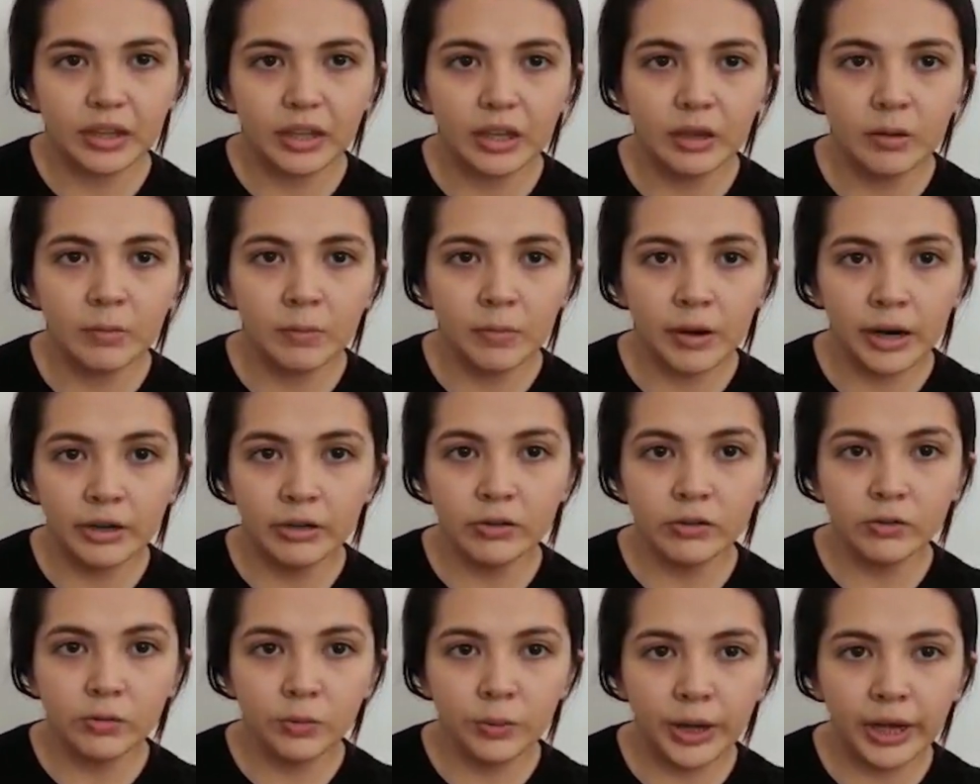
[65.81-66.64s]
In
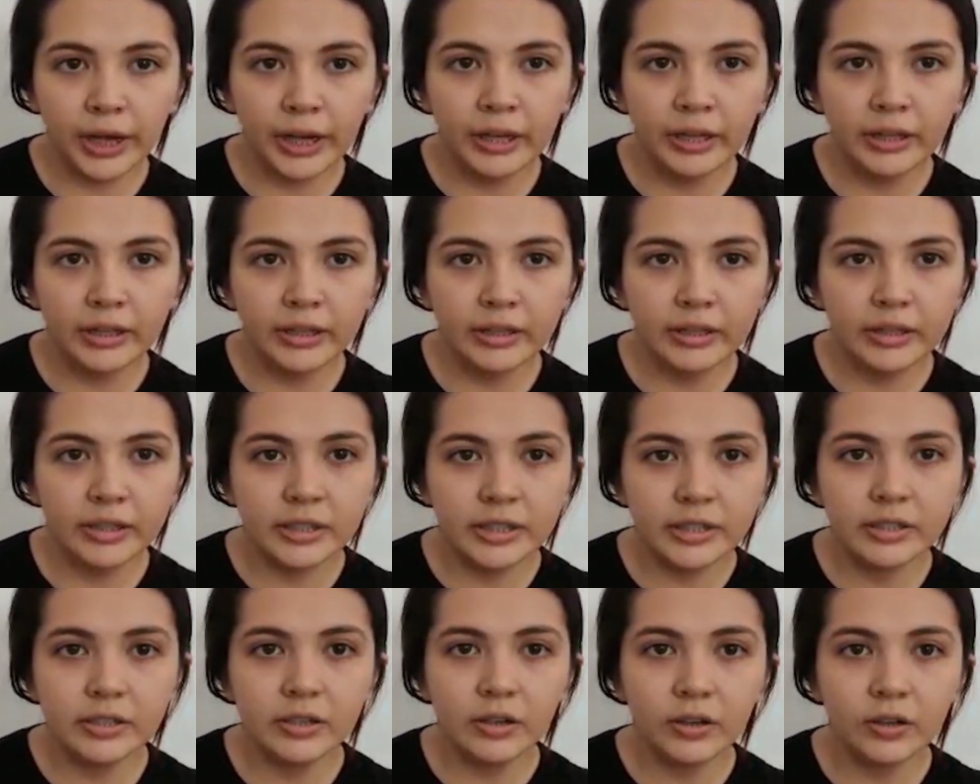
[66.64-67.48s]
various ways,
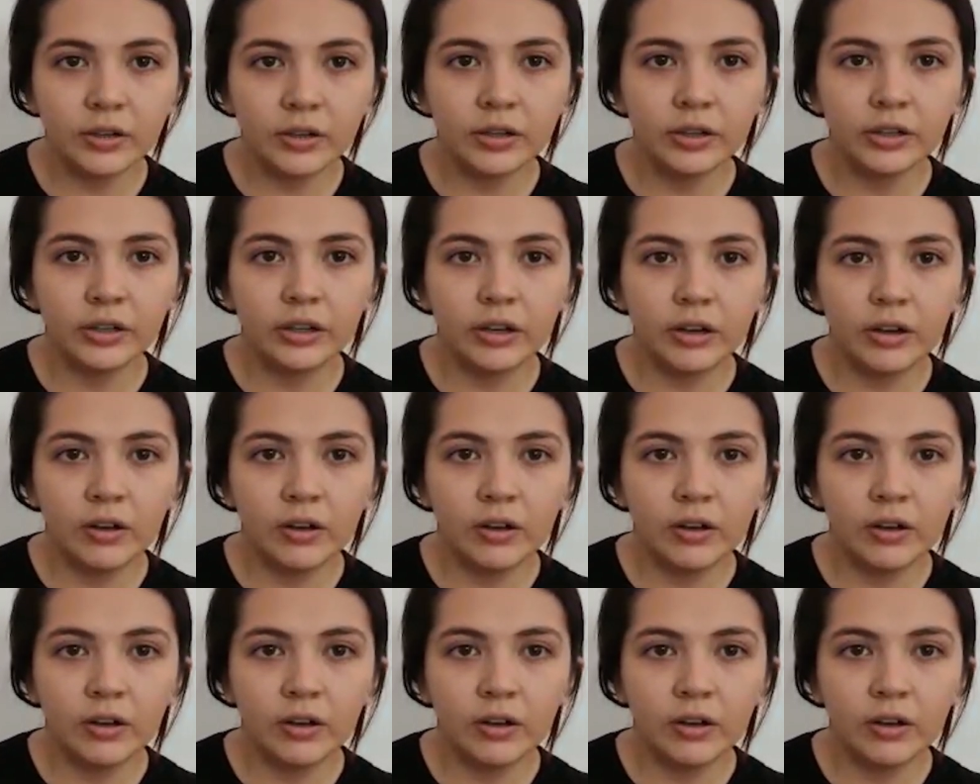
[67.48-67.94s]
these are